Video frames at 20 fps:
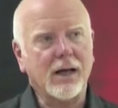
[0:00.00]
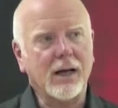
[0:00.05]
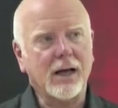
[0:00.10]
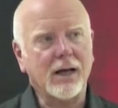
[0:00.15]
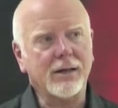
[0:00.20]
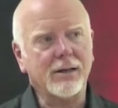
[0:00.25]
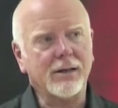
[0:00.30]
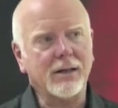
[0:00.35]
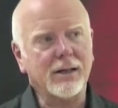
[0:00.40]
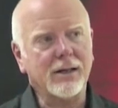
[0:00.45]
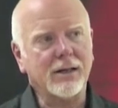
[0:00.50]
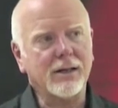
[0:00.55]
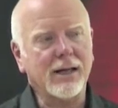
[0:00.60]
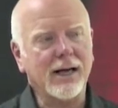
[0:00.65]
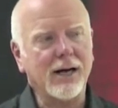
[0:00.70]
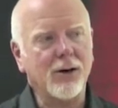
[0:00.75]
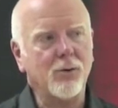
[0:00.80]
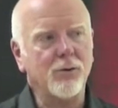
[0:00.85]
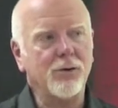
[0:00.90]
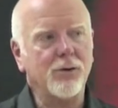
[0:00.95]
And
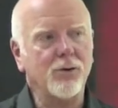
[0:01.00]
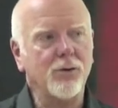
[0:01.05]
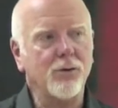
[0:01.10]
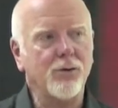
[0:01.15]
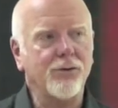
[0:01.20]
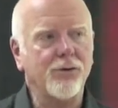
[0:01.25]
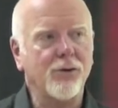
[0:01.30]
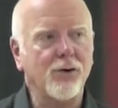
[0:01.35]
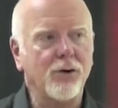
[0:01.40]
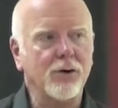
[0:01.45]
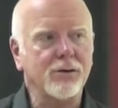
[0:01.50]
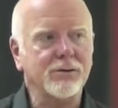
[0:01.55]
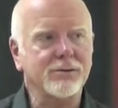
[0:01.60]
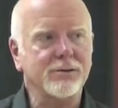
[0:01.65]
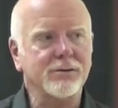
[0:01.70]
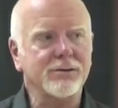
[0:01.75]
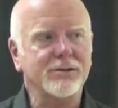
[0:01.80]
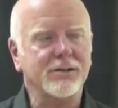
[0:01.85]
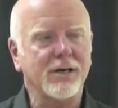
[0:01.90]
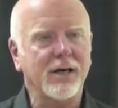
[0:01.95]
allow your thoughts
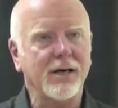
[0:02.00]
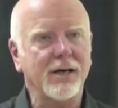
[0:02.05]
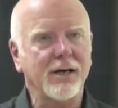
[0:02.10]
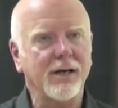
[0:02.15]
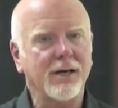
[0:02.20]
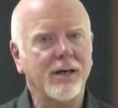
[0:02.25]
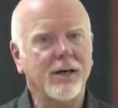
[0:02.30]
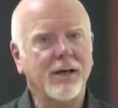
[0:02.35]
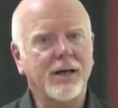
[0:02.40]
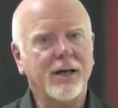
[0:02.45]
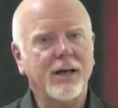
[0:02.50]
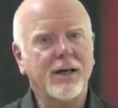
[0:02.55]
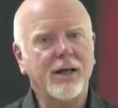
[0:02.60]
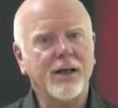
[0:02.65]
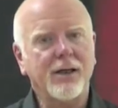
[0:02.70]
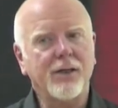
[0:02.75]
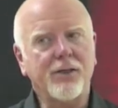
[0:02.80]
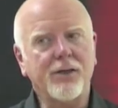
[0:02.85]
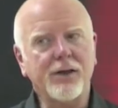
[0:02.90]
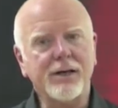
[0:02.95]
to say,
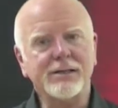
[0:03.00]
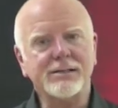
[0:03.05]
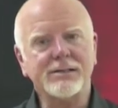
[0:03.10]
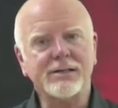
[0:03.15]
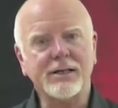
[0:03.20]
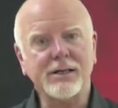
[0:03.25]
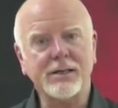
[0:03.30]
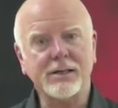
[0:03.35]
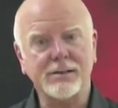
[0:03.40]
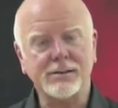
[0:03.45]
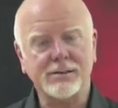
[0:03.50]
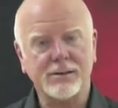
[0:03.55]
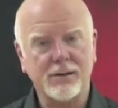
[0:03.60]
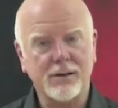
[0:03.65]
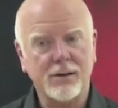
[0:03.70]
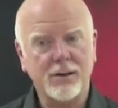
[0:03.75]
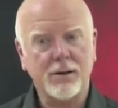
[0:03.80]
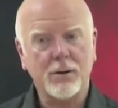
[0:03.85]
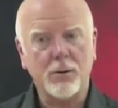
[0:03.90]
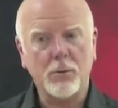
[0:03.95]
this is
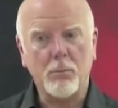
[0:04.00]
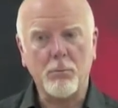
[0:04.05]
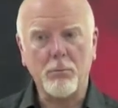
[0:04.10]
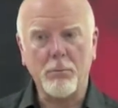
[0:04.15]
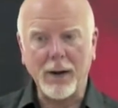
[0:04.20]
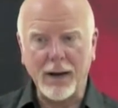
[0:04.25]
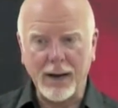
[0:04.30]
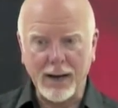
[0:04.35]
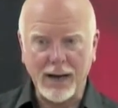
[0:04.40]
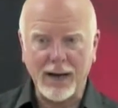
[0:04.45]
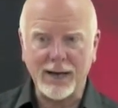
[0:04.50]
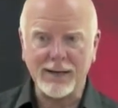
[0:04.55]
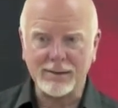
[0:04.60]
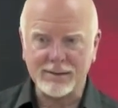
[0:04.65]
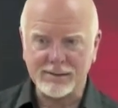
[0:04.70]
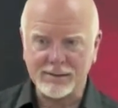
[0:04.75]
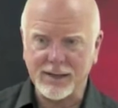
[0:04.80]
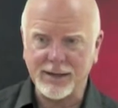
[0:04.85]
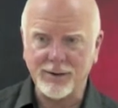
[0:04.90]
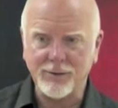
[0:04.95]
my higher
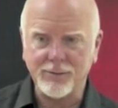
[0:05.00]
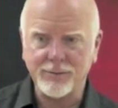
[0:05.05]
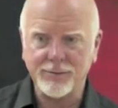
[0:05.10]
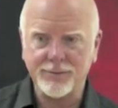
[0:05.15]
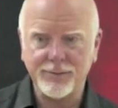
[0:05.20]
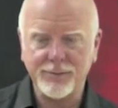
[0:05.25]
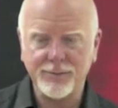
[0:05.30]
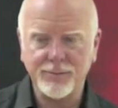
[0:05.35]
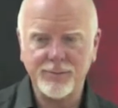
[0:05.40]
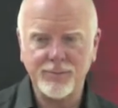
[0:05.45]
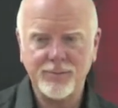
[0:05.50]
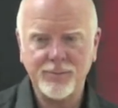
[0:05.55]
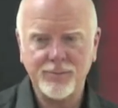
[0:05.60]
self.